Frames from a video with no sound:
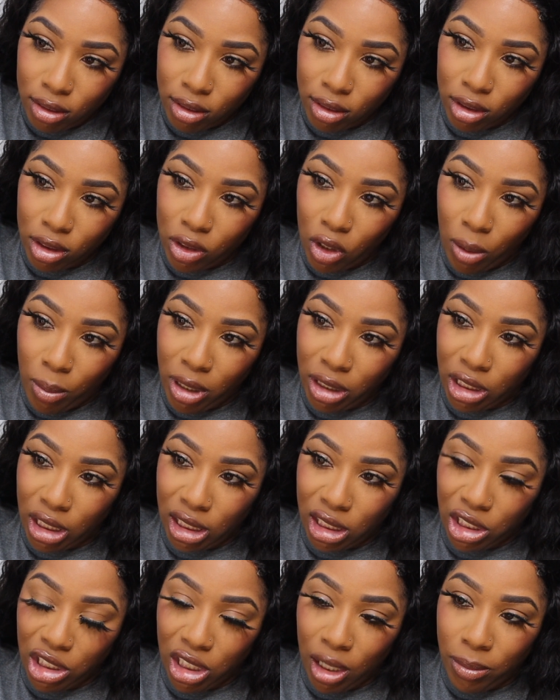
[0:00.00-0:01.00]
Stormy
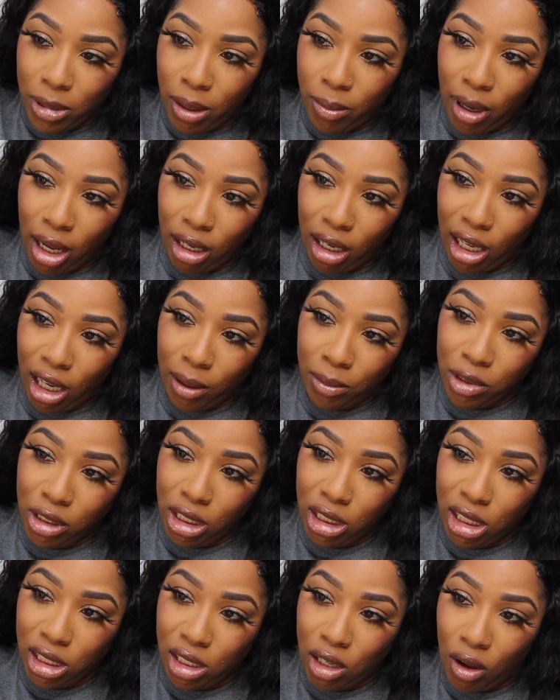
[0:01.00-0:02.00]
just jumped in my lap.
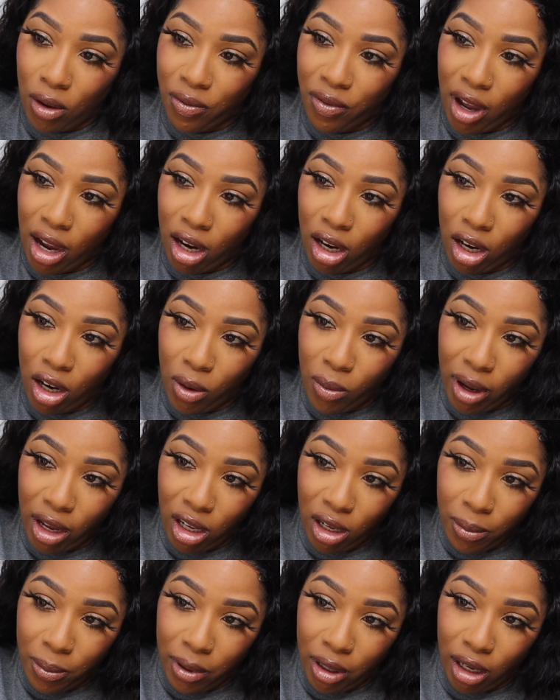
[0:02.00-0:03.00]
She just gonna find her way
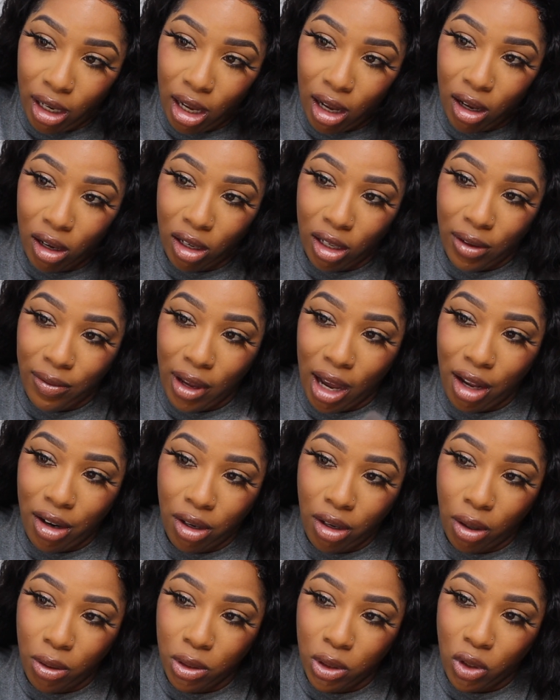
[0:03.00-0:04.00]
up here, y'all. Y'all
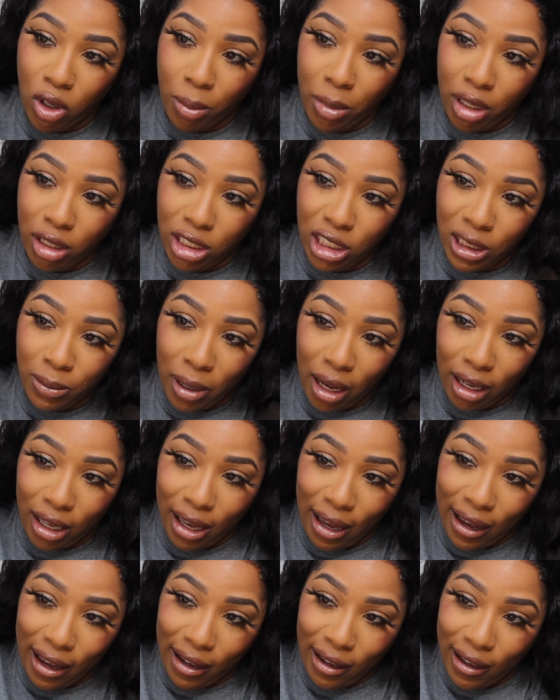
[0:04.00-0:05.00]
don't know who Stormy is. She's my
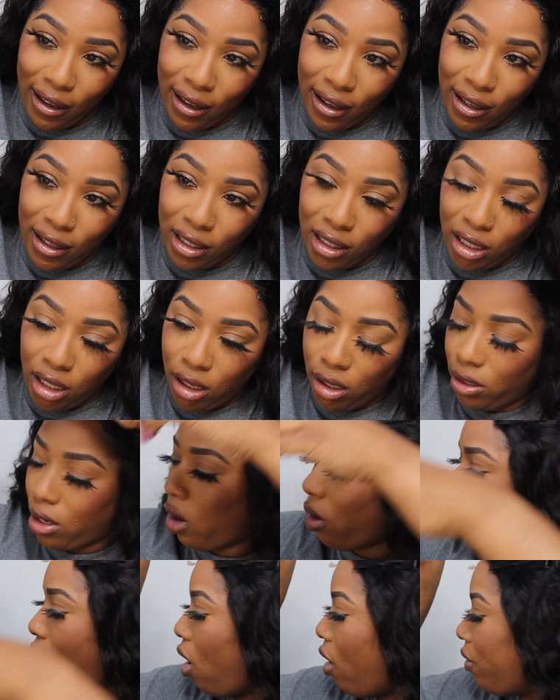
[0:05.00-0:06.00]
cat.
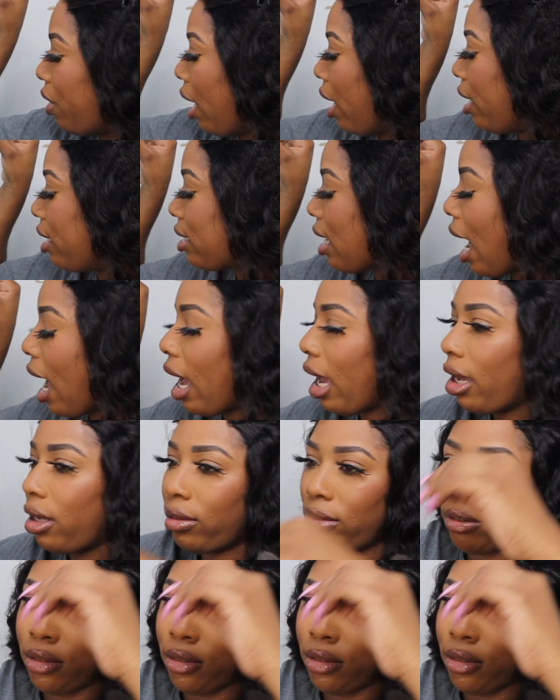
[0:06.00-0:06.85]
Don't go over there. It's hot.